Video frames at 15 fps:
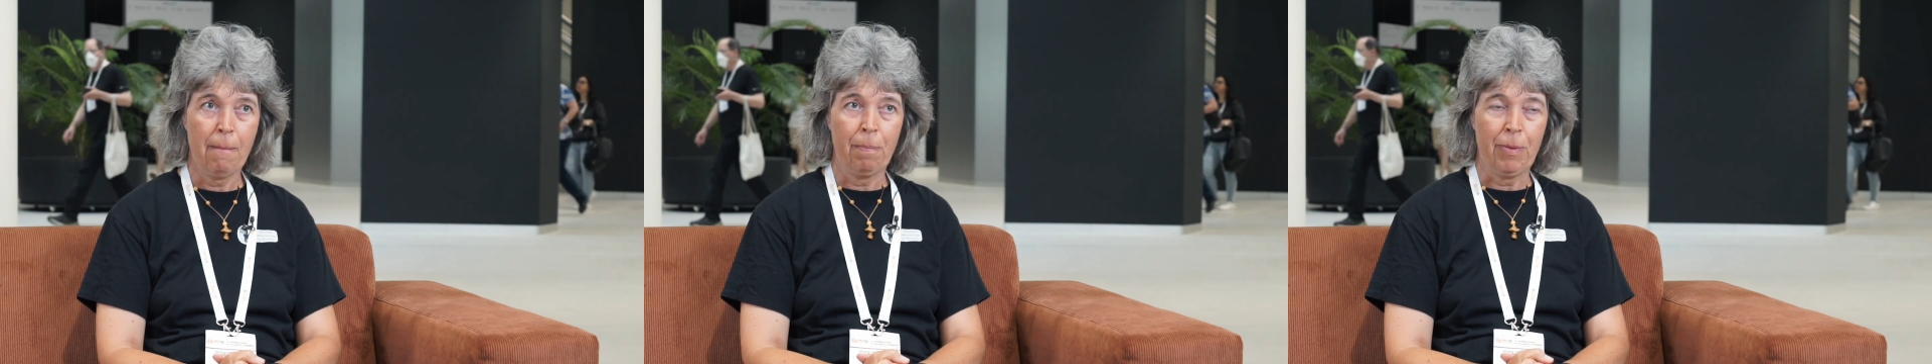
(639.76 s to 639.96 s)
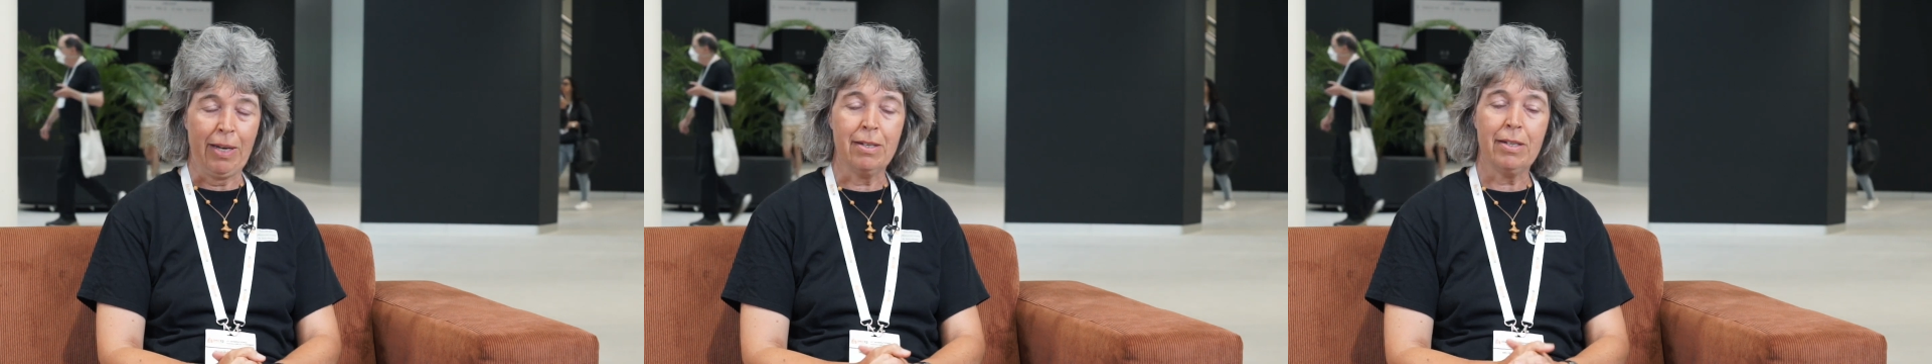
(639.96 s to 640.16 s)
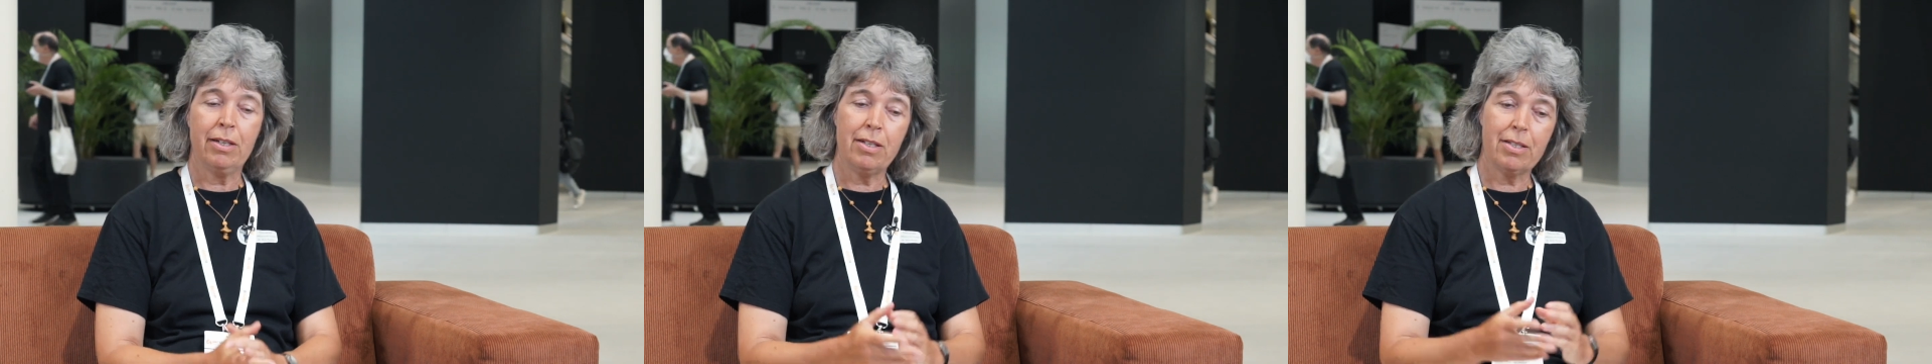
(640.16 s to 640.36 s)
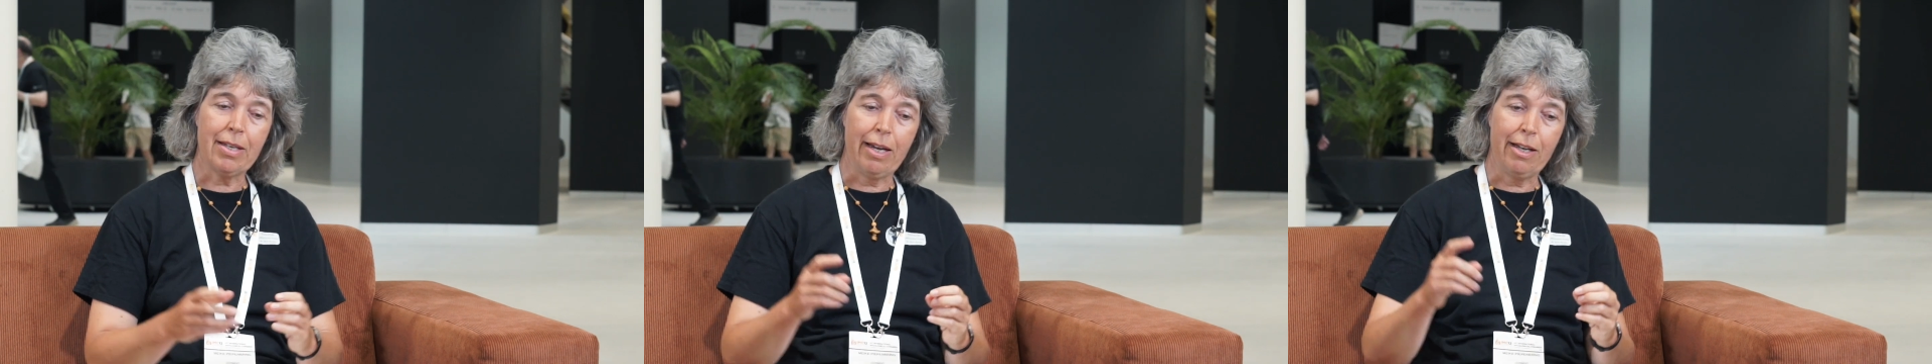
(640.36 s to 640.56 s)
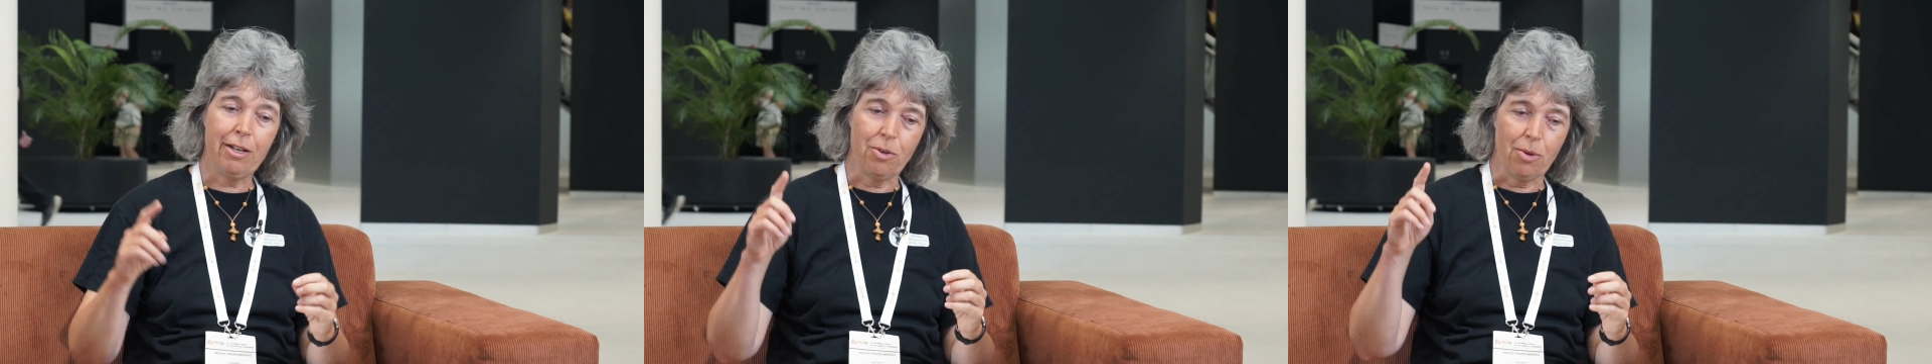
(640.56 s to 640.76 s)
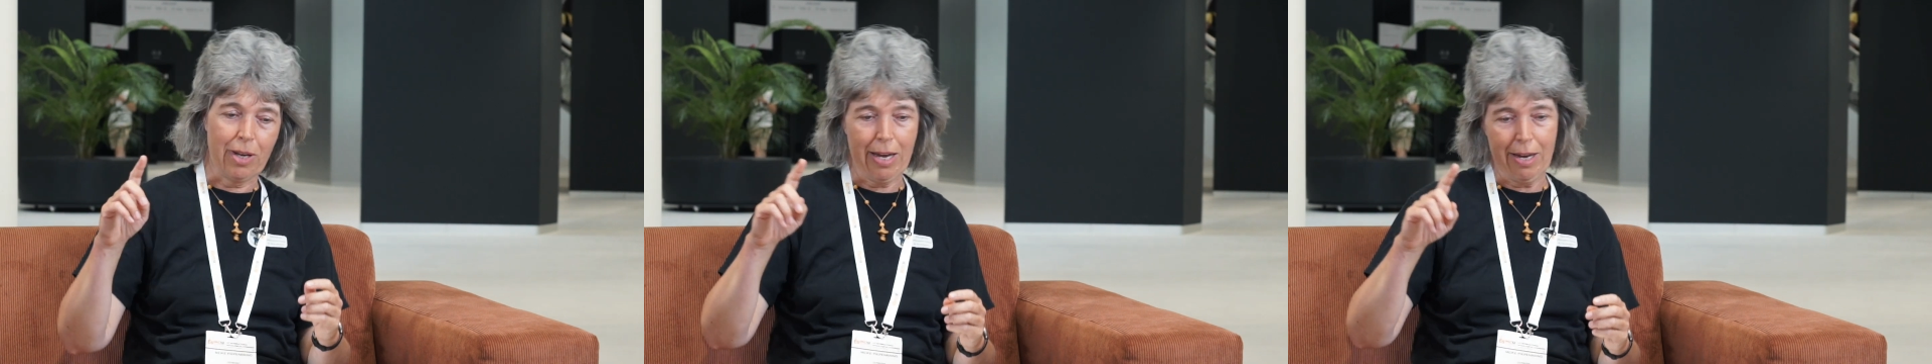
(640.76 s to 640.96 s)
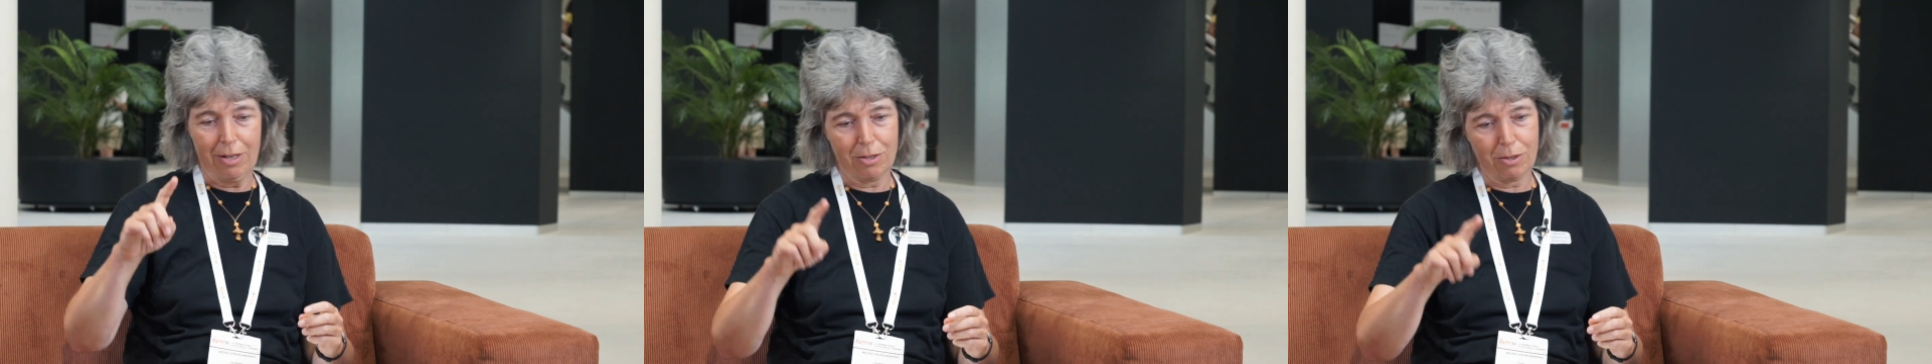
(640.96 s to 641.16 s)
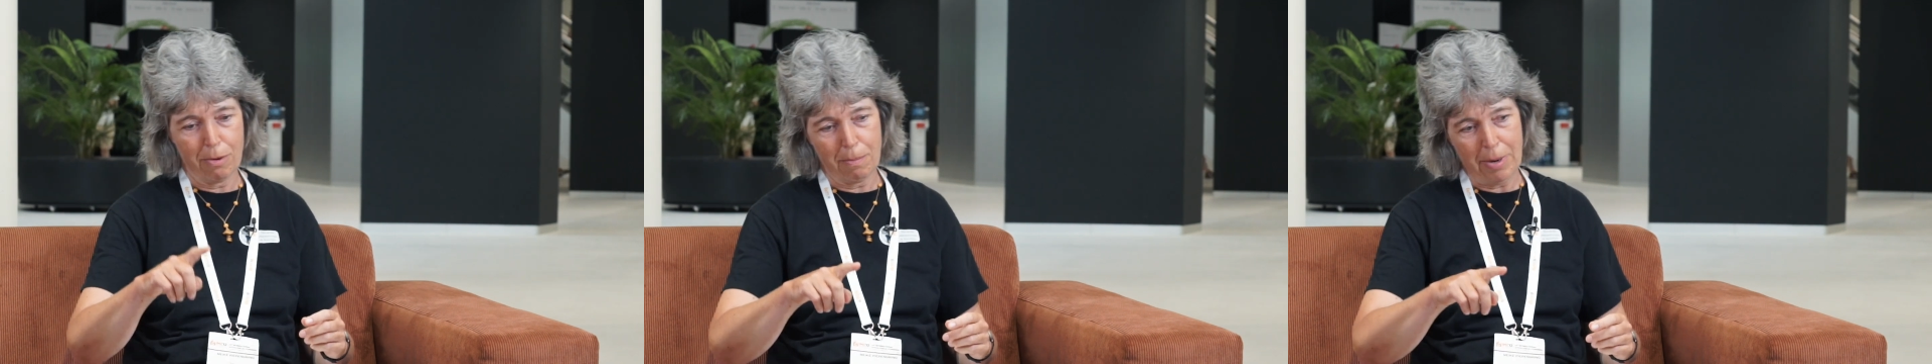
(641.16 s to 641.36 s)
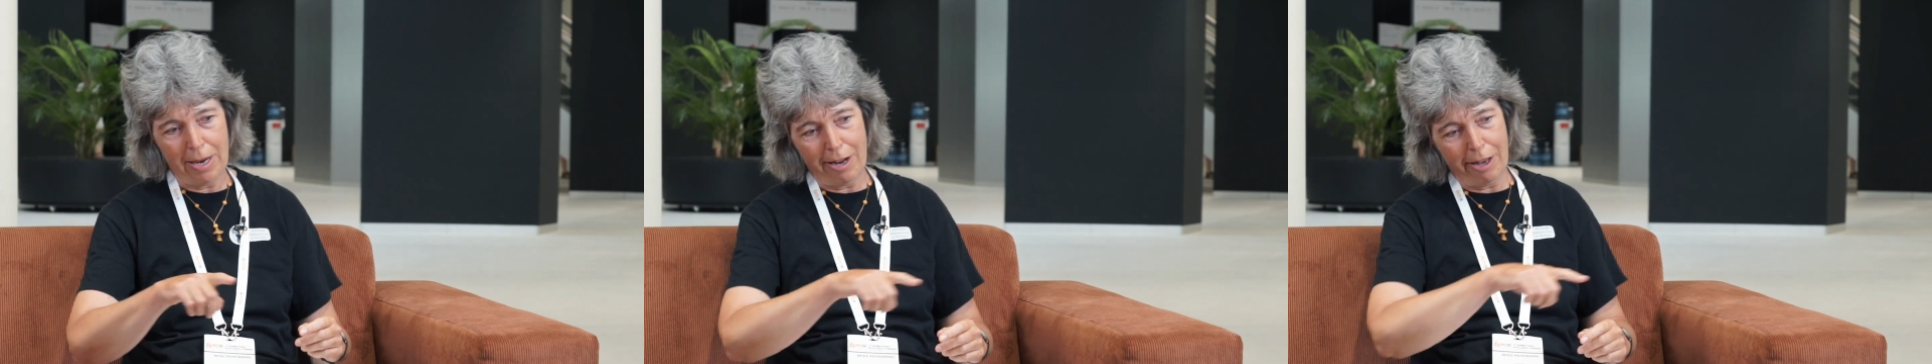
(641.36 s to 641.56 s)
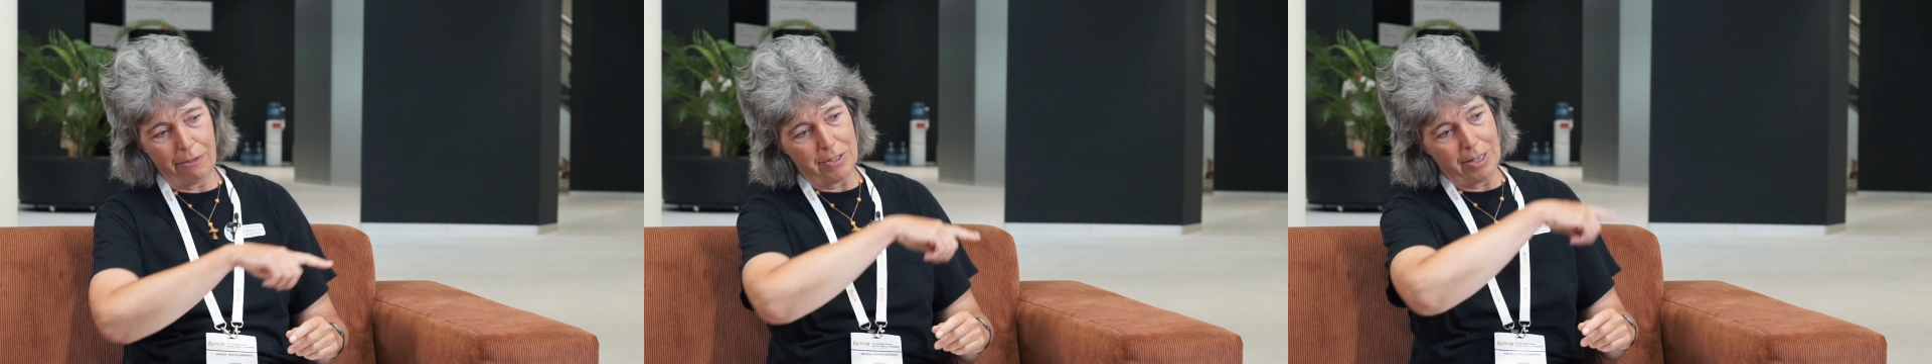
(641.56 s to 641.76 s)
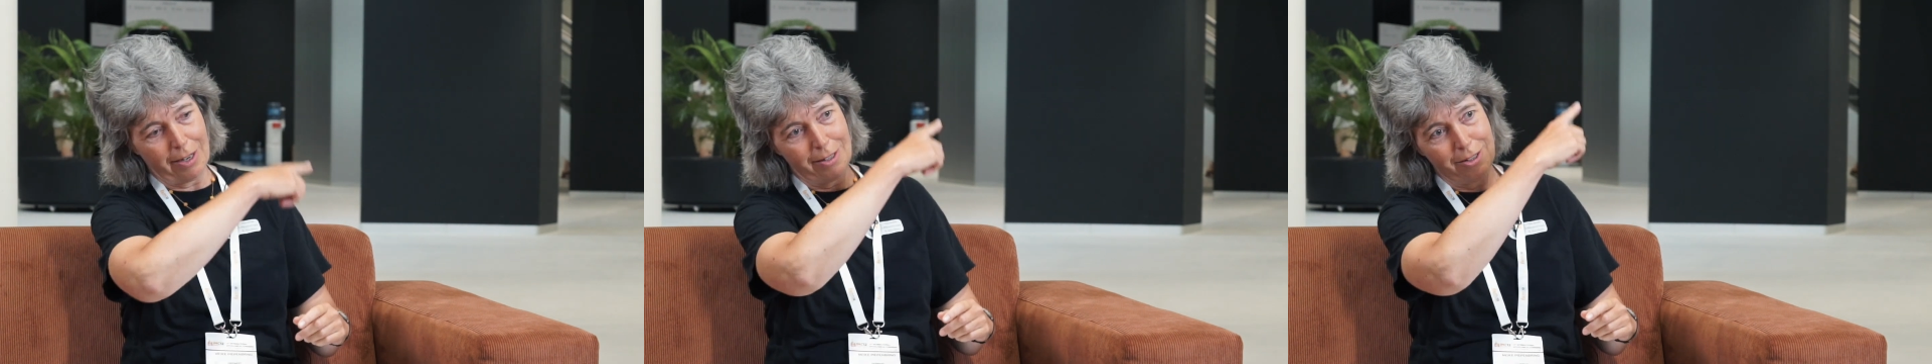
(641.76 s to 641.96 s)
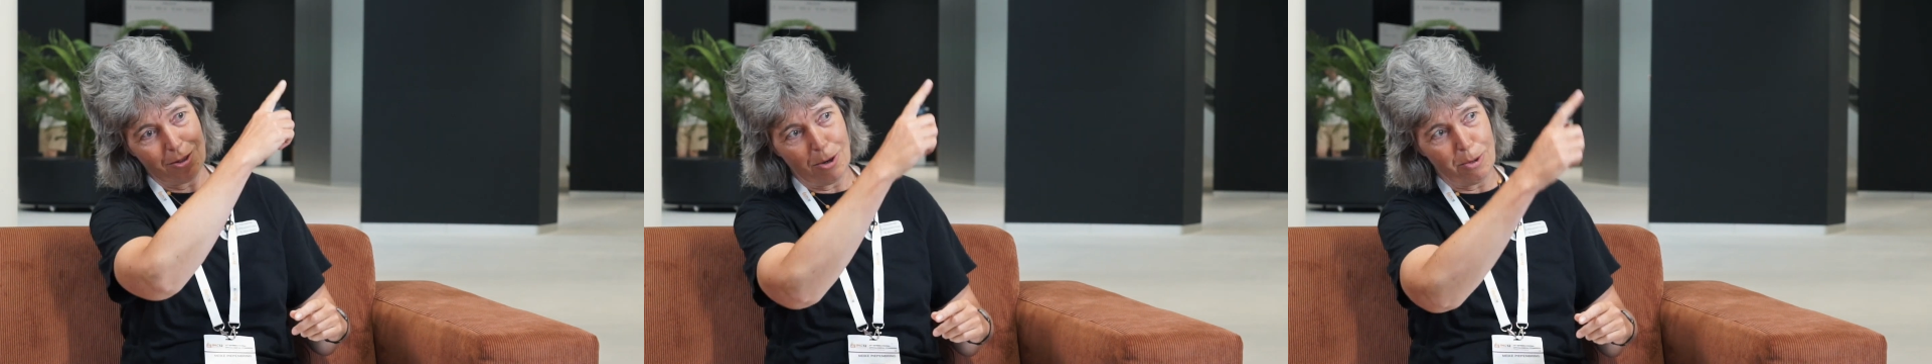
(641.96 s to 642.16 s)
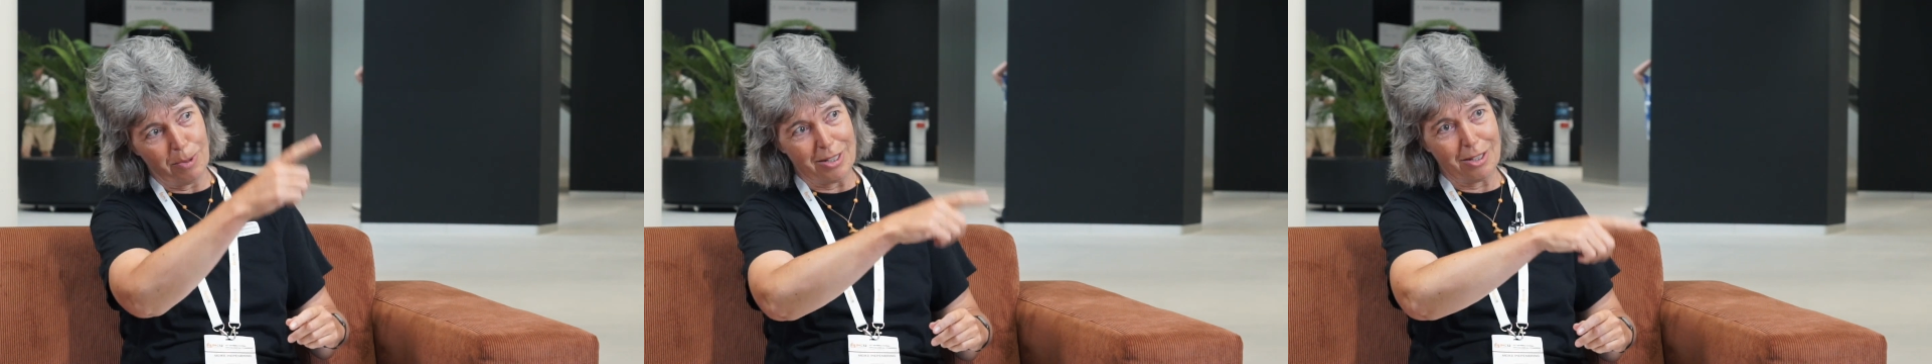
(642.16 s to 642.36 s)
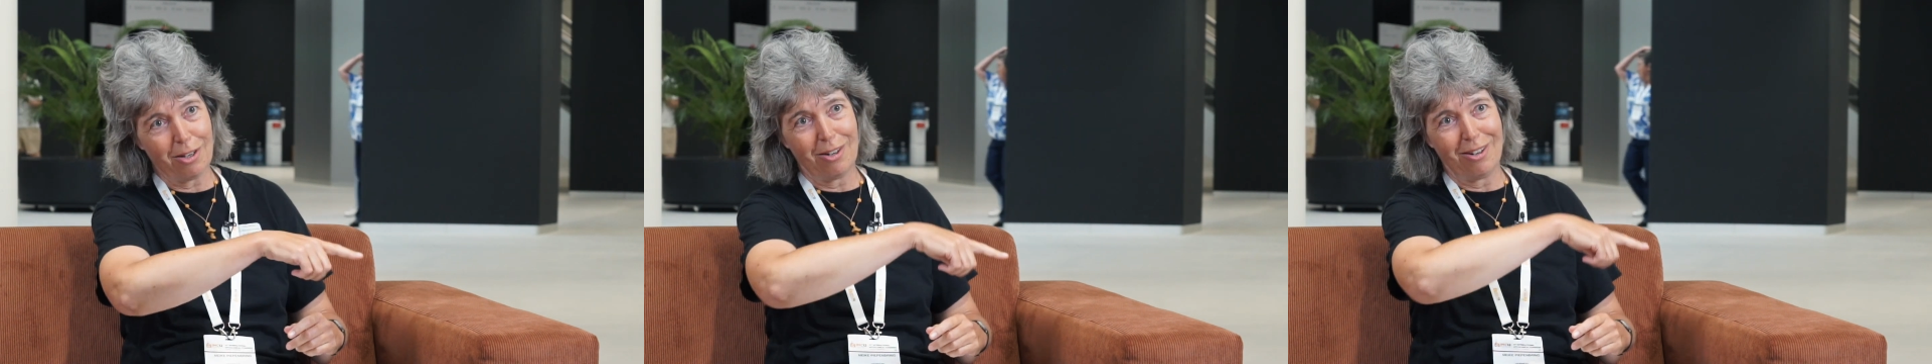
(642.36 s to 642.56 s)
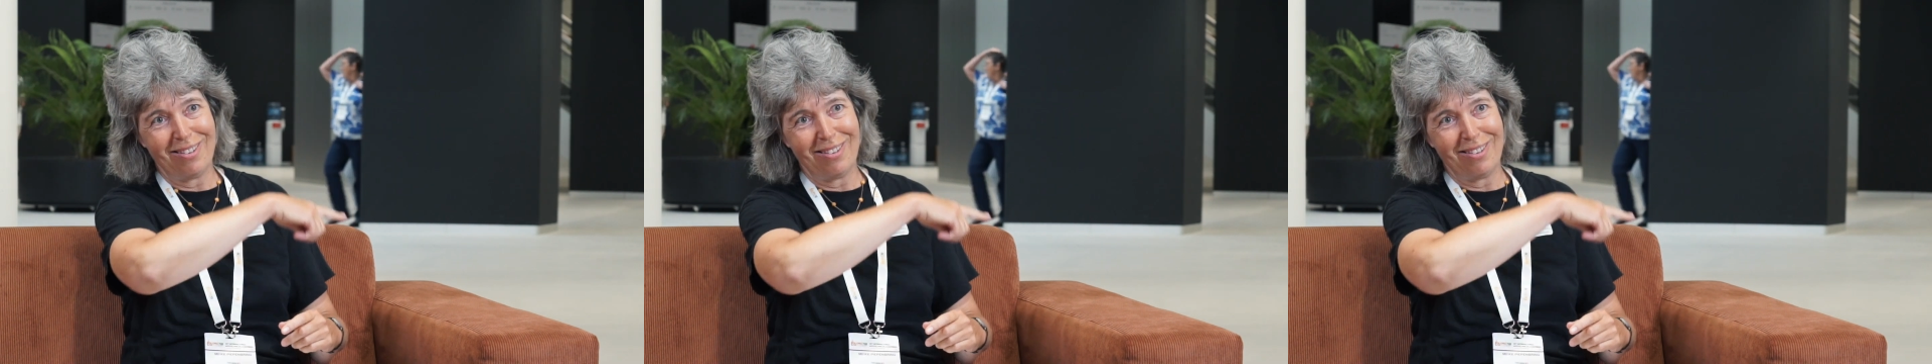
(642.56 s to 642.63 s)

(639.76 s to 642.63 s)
And I decided, okay, so my life cycles always